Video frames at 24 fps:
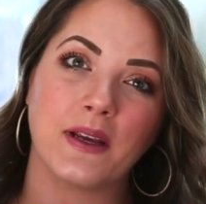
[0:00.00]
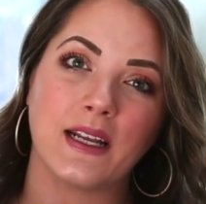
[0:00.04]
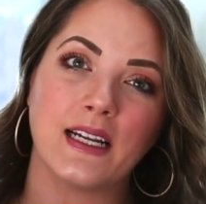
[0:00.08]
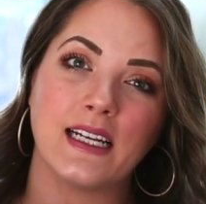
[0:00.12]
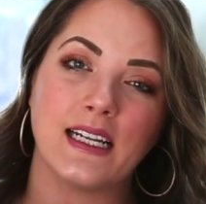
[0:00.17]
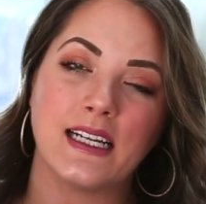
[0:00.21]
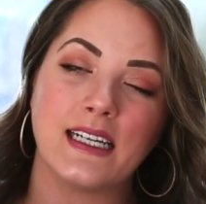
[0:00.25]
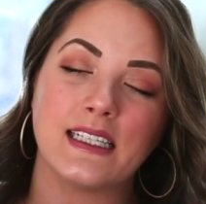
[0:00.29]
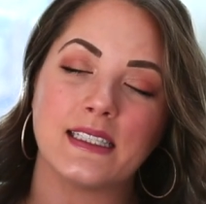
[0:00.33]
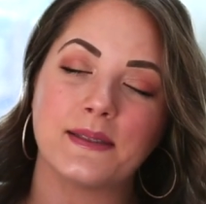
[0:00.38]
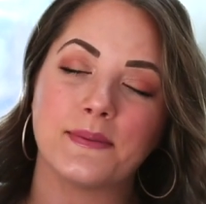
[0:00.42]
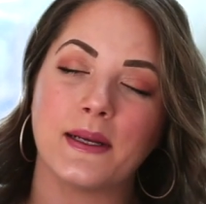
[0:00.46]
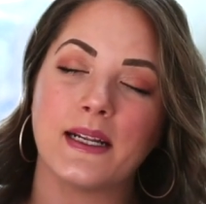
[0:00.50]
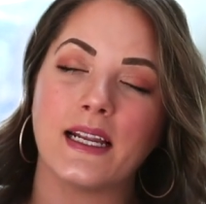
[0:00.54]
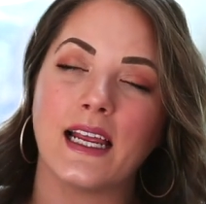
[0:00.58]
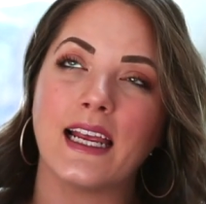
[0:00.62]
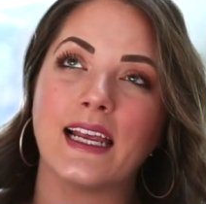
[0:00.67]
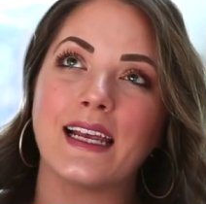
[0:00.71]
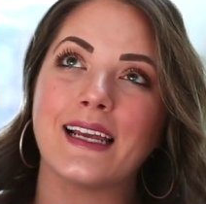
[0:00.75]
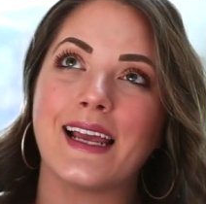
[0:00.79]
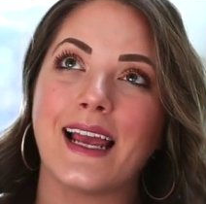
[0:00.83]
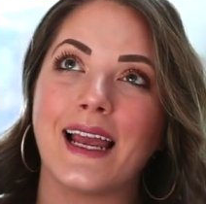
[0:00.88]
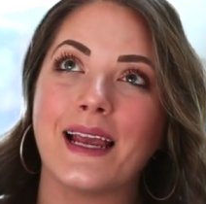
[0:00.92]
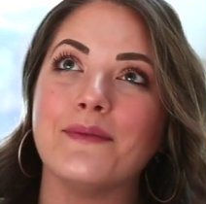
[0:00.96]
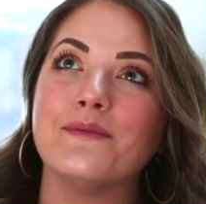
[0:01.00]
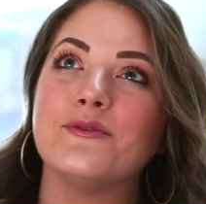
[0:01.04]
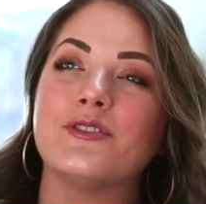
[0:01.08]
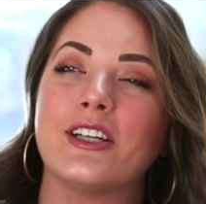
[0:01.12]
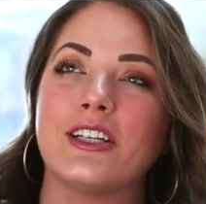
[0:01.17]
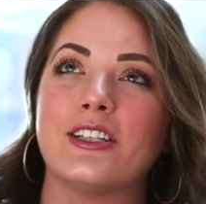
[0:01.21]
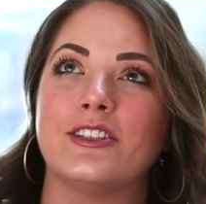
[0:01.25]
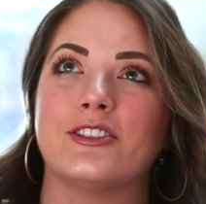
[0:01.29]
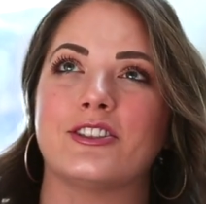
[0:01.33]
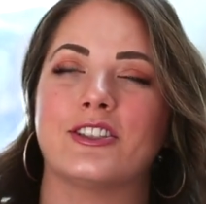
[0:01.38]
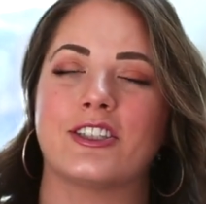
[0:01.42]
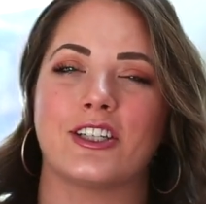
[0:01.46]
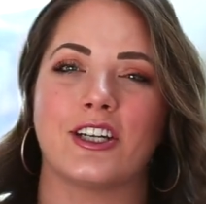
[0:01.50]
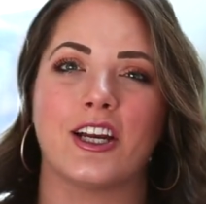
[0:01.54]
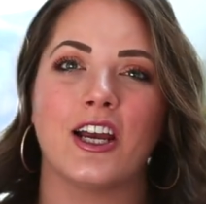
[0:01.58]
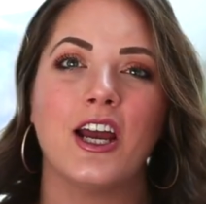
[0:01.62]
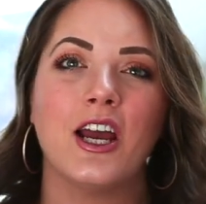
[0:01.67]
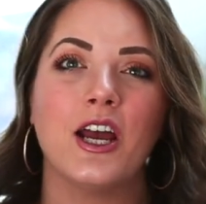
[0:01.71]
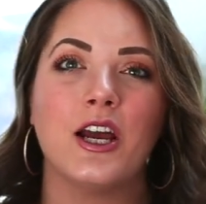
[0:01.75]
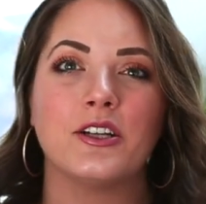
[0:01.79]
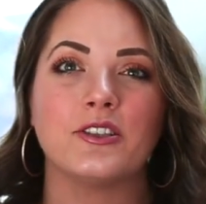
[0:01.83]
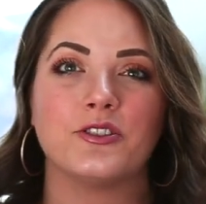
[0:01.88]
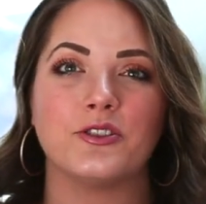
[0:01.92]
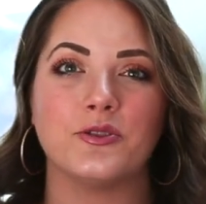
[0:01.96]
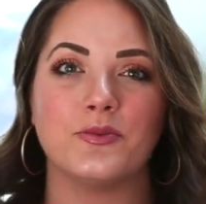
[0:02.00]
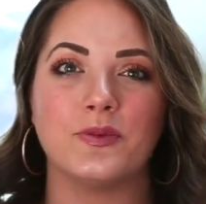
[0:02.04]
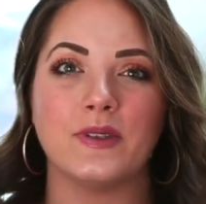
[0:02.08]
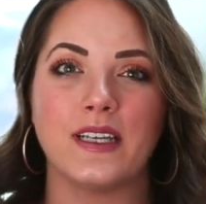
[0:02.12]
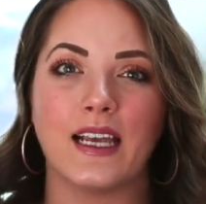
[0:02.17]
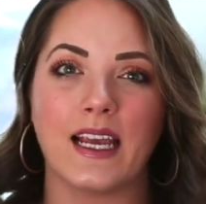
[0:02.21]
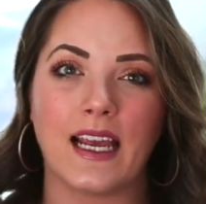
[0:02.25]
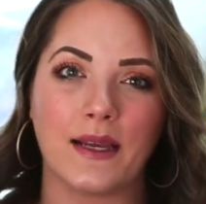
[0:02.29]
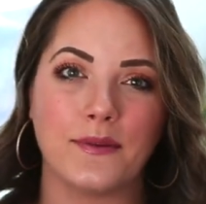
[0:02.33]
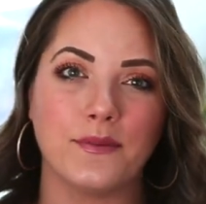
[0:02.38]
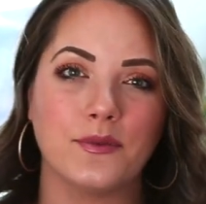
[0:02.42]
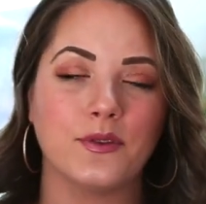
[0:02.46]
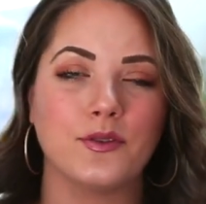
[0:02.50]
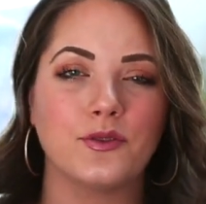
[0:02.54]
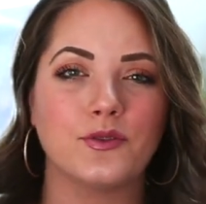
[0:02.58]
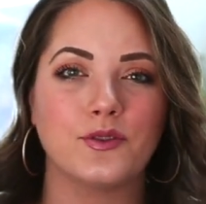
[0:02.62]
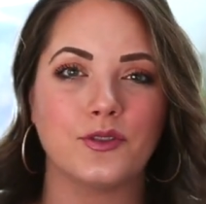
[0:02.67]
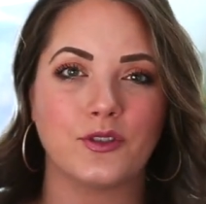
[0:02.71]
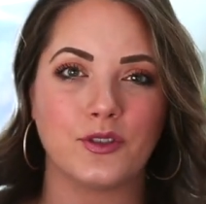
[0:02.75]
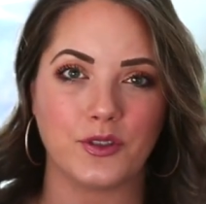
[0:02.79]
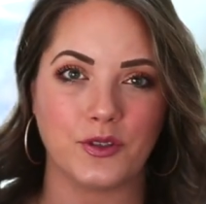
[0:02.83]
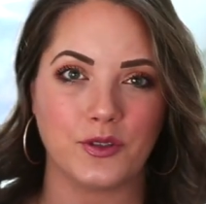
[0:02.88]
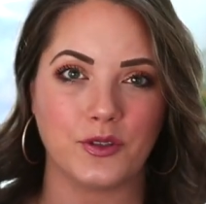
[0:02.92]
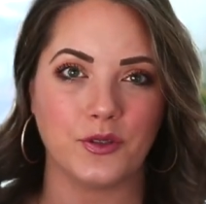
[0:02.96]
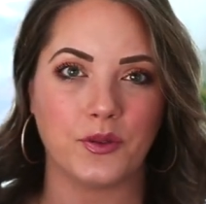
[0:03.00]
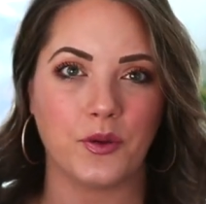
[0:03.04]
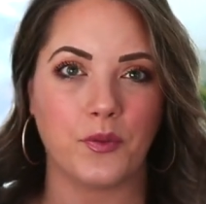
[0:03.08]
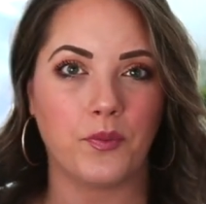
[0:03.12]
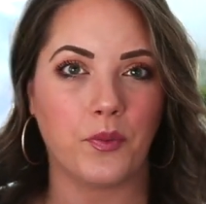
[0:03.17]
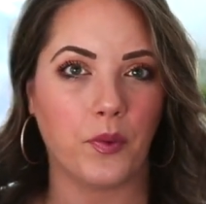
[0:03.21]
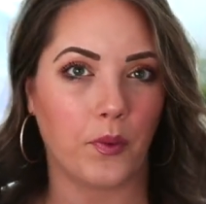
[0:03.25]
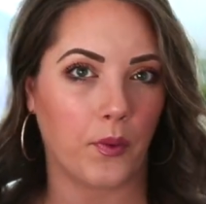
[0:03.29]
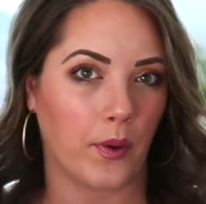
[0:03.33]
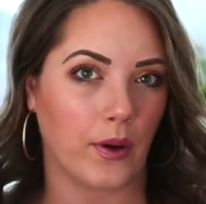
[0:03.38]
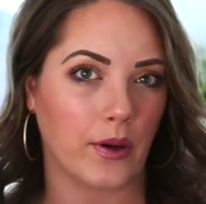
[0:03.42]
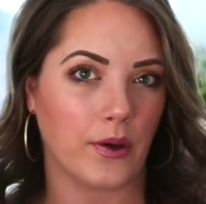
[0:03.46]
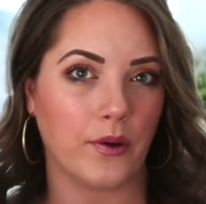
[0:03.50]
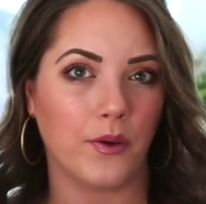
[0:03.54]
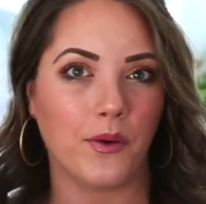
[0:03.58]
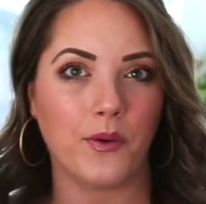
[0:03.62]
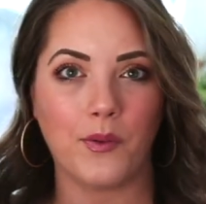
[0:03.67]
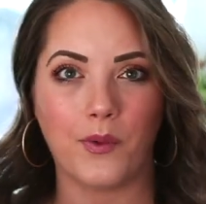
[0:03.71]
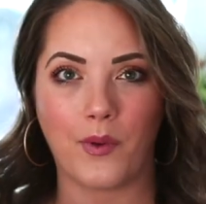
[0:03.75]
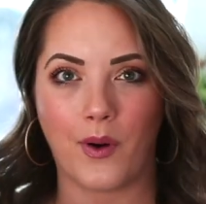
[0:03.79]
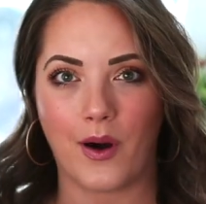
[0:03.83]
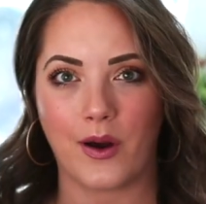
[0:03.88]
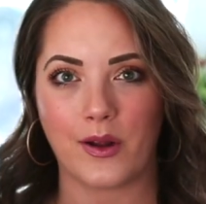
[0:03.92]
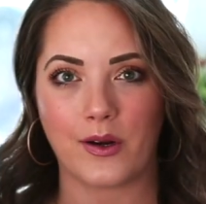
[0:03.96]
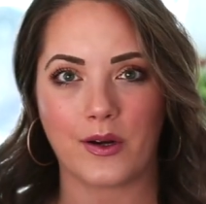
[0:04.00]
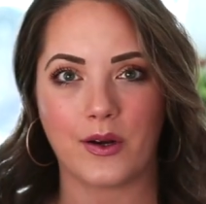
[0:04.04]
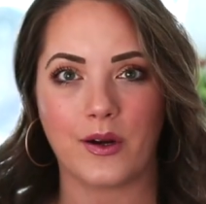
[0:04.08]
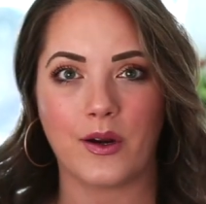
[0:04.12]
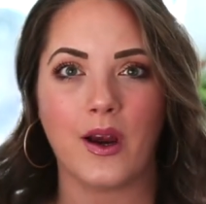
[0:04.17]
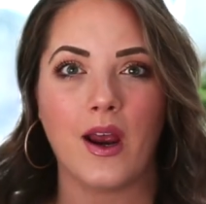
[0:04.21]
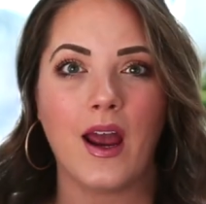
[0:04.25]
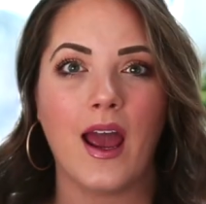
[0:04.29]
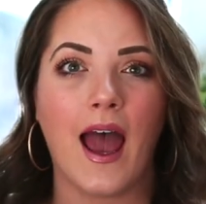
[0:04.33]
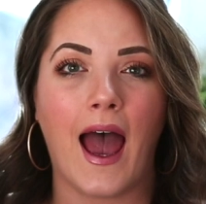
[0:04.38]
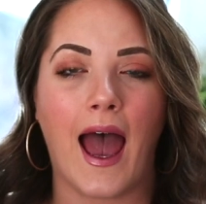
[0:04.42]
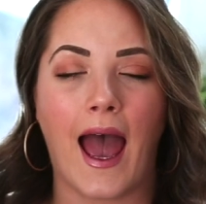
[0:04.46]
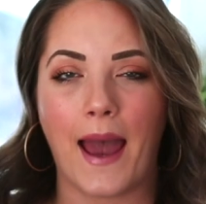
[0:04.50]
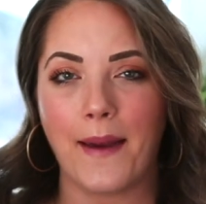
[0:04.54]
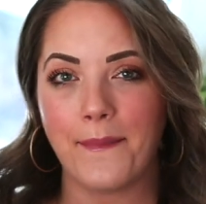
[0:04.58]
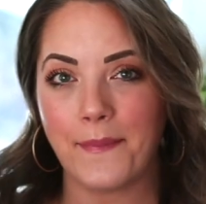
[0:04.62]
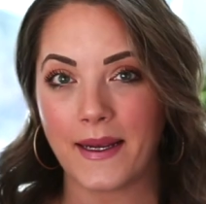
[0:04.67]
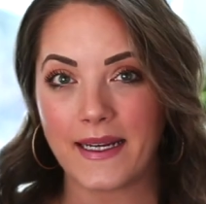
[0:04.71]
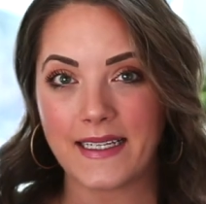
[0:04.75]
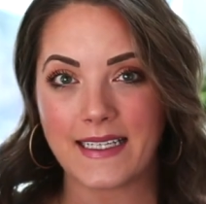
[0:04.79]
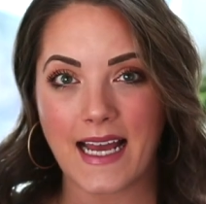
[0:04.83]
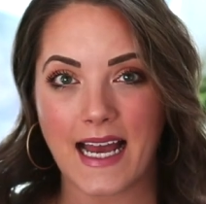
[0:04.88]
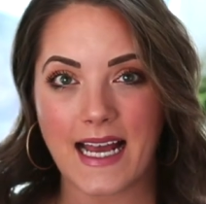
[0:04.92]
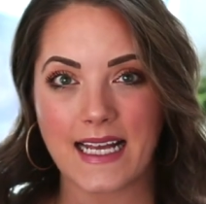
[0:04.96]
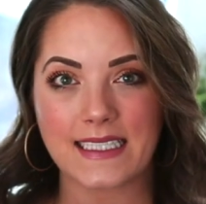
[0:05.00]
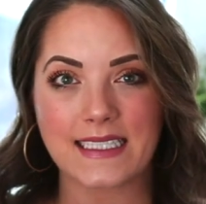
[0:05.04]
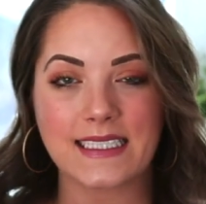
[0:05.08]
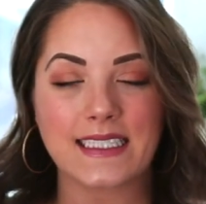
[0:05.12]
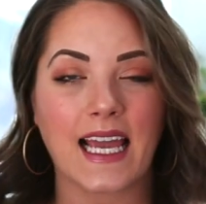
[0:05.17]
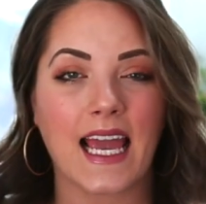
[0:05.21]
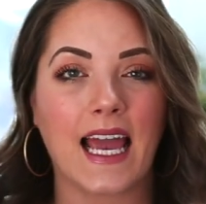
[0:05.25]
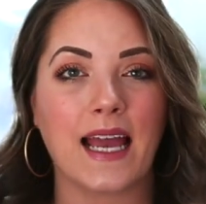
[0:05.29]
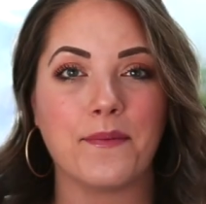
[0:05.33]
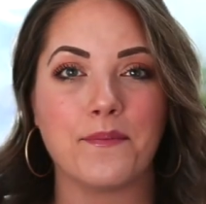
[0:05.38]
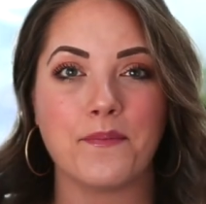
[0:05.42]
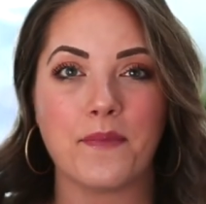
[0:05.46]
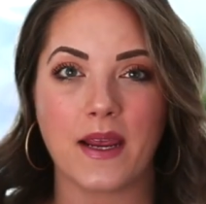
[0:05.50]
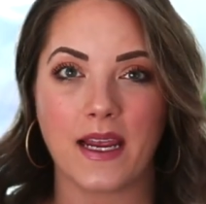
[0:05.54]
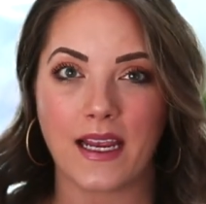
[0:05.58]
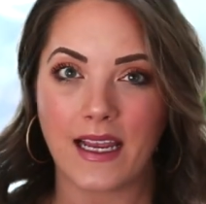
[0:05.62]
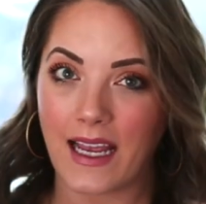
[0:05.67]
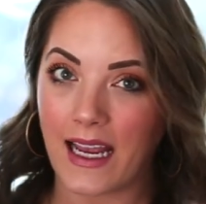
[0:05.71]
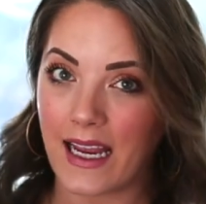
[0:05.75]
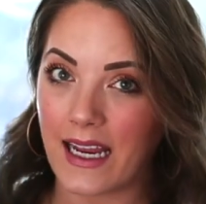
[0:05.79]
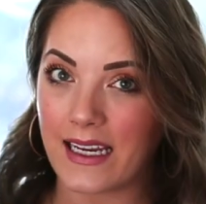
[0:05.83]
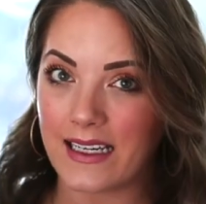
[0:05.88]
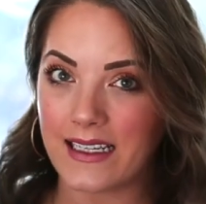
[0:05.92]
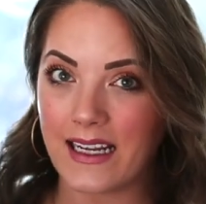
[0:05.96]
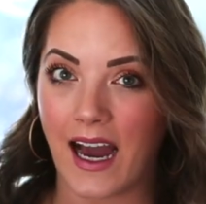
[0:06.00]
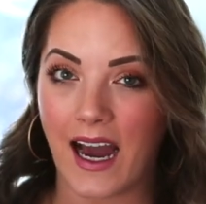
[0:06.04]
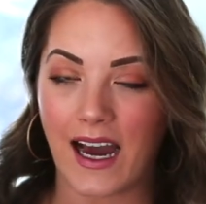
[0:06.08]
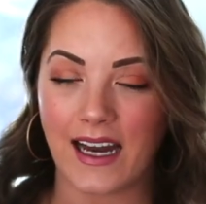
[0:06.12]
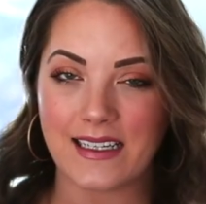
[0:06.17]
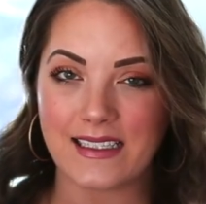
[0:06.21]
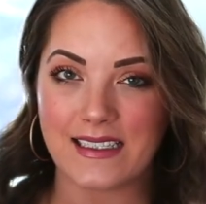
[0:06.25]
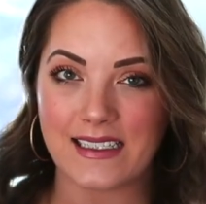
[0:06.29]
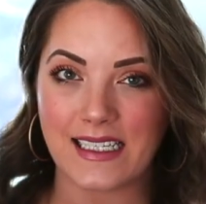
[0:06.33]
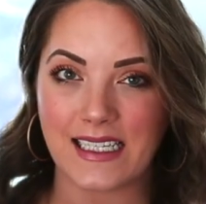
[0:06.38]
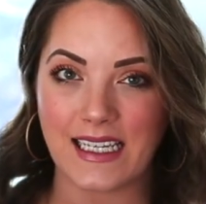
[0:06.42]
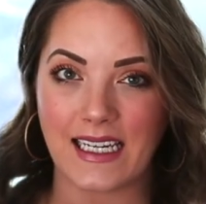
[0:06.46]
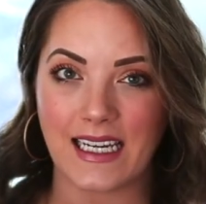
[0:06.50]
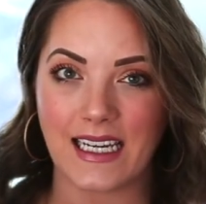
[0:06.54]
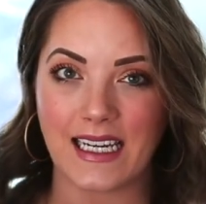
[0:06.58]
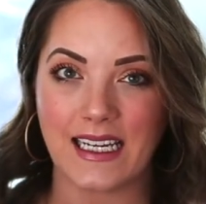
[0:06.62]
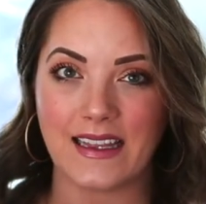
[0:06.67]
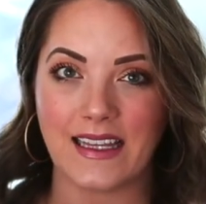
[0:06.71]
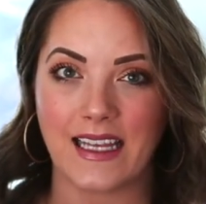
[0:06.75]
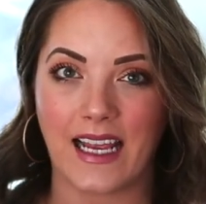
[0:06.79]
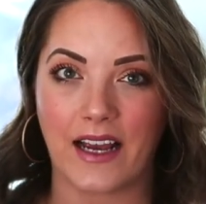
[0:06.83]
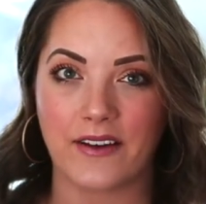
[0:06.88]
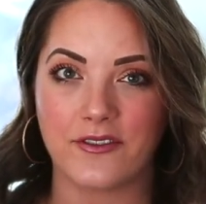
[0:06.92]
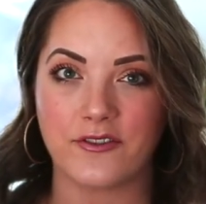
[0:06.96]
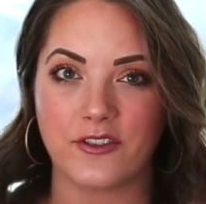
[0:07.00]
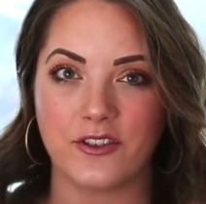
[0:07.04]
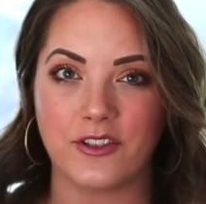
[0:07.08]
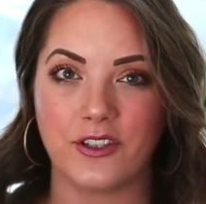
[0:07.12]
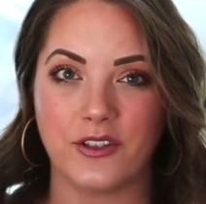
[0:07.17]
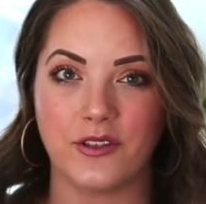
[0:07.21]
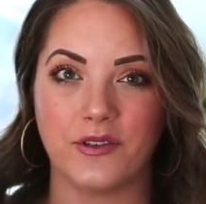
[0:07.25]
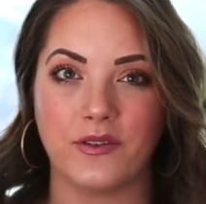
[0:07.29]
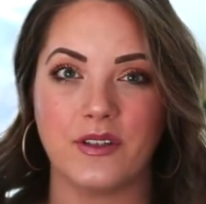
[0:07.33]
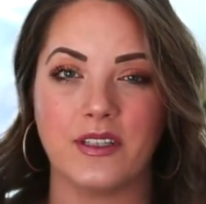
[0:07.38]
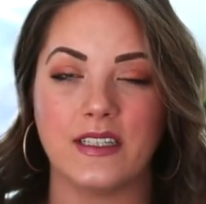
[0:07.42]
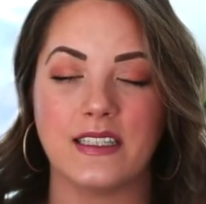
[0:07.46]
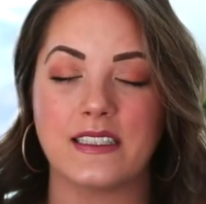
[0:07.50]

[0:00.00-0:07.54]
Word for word: and it has been a game changer to be able to boil water at my desk and make a hot tea in the afternoon.